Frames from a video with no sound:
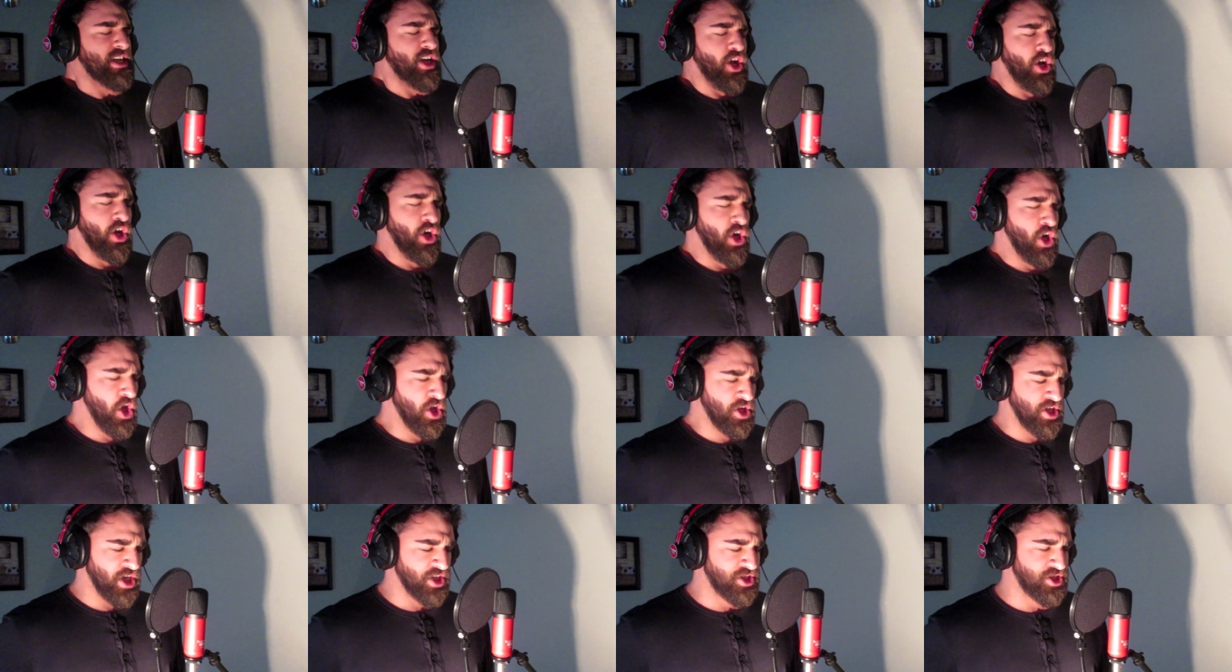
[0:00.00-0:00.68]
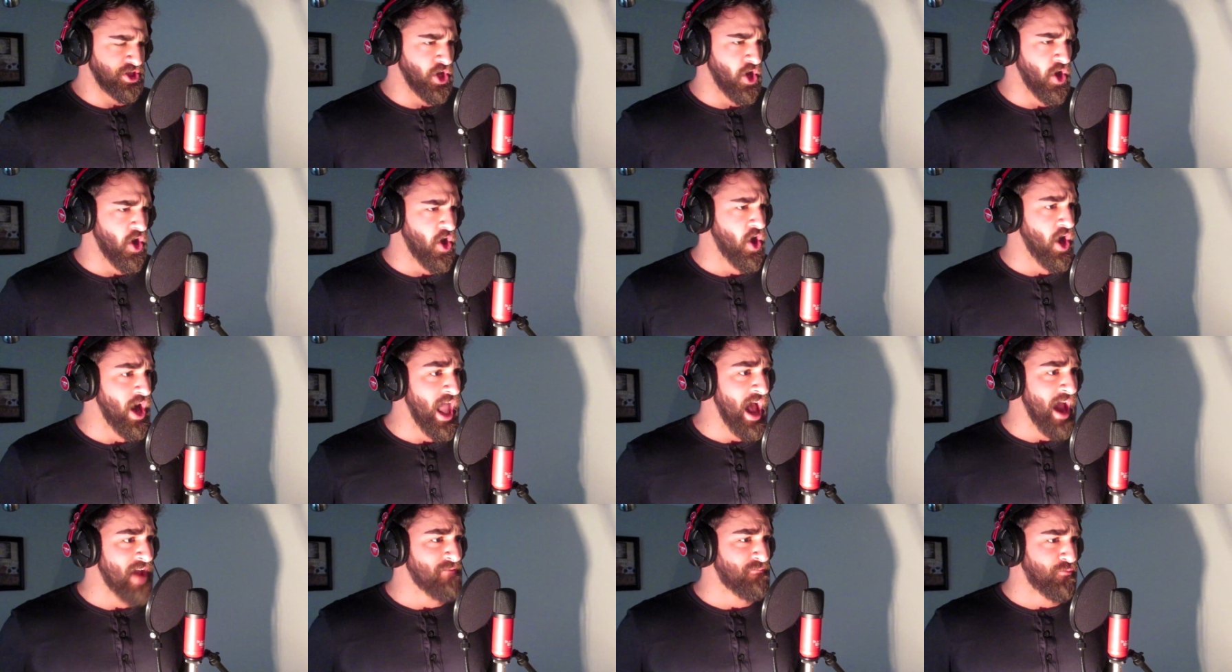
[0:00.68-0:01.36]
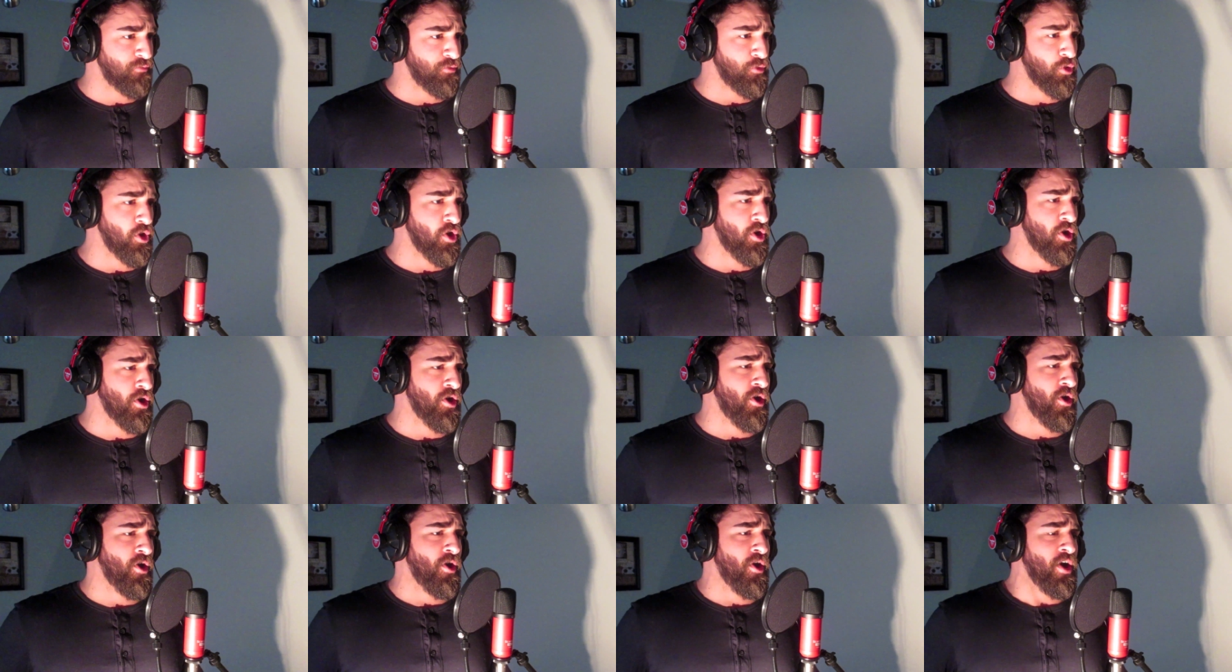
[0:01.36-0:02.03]
Look at your life
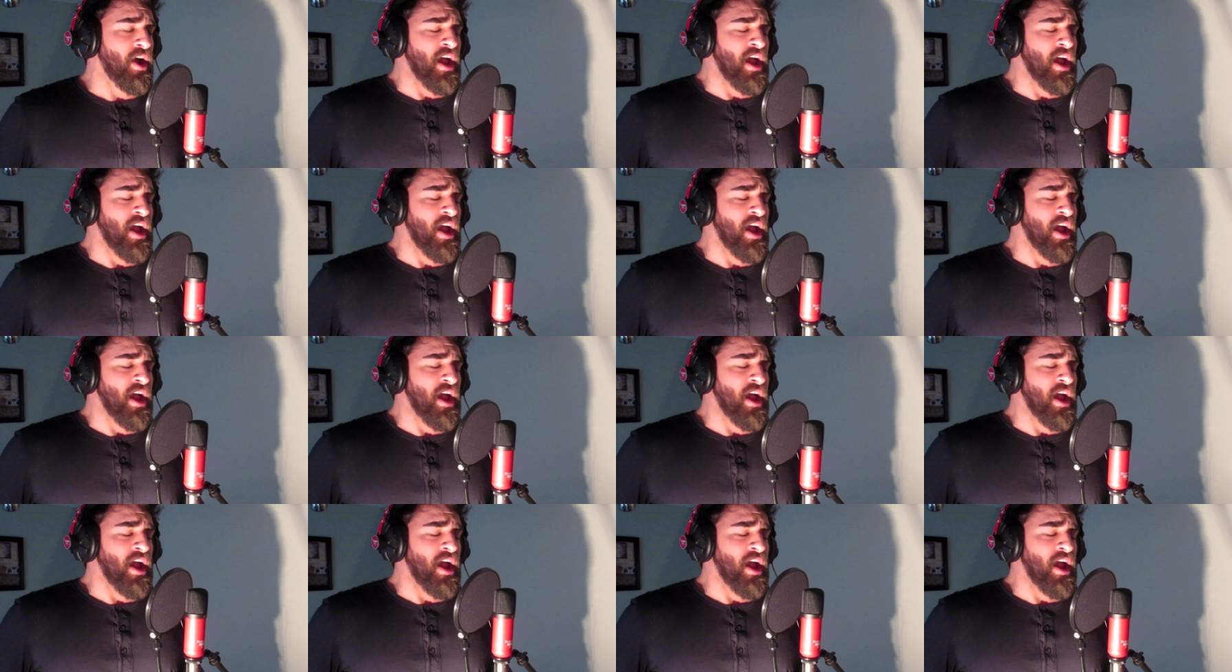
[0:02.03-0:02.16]
through